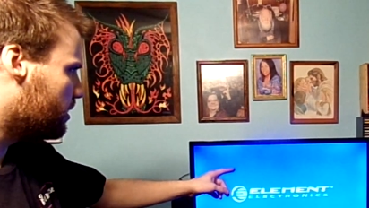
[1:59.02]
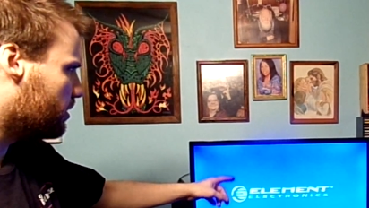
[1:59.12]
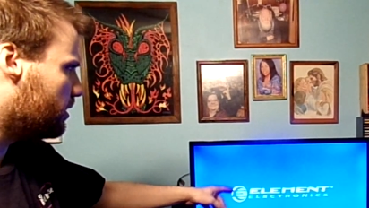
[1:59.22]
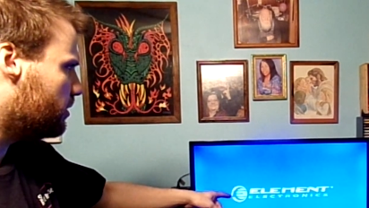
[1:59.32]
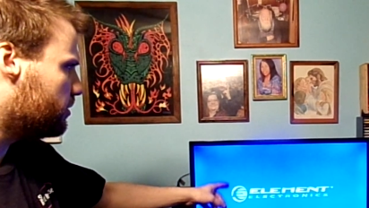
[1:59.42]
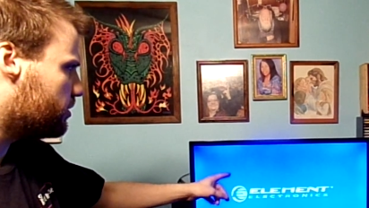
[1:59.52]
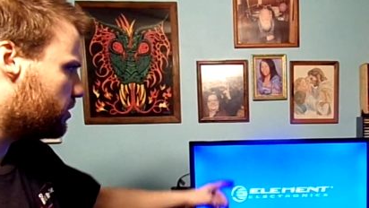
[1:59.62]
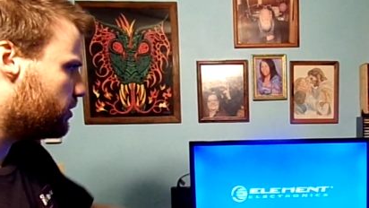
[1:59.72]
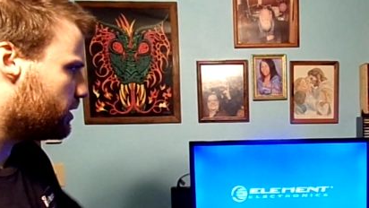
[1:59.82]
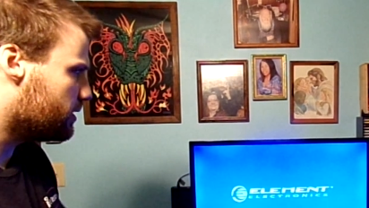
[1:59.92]
the load
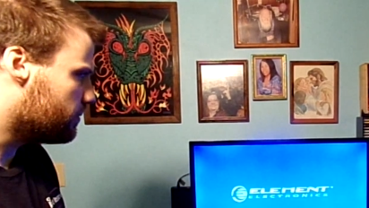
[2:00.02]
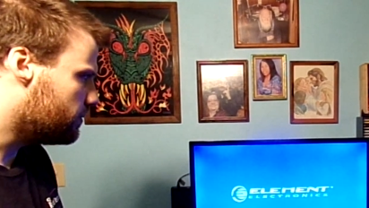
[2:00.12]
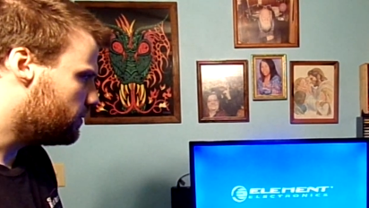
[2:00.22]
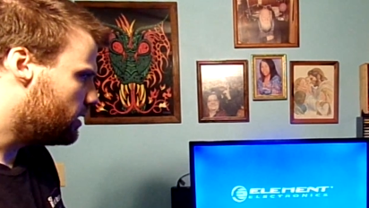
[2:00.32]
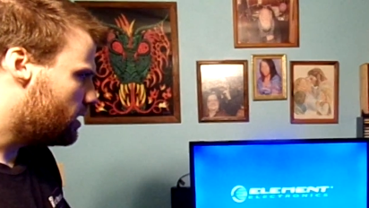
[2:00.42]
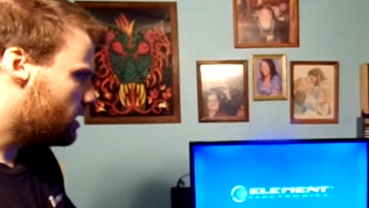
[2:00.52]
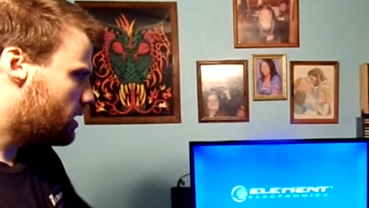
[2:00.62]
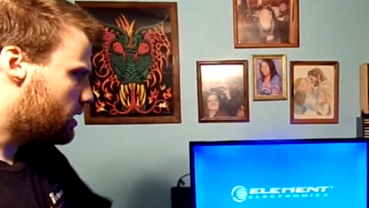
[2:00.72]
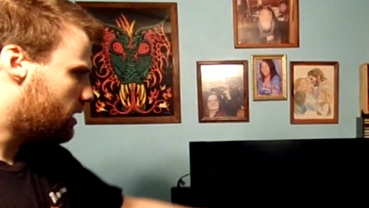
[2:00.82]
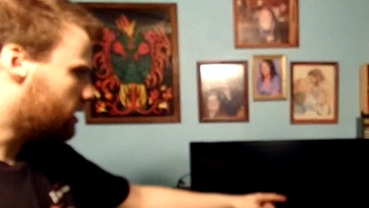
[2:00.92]
screen
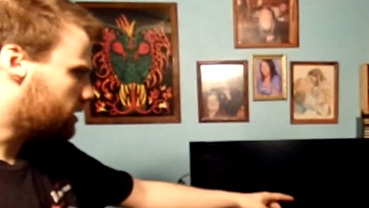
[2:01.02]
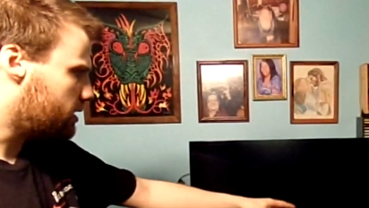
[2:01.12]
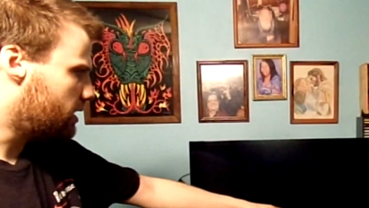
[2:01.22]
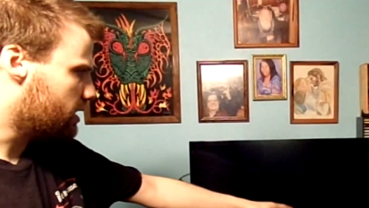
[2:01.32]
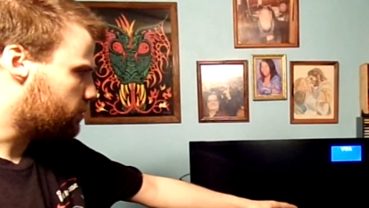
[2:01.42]
now this is not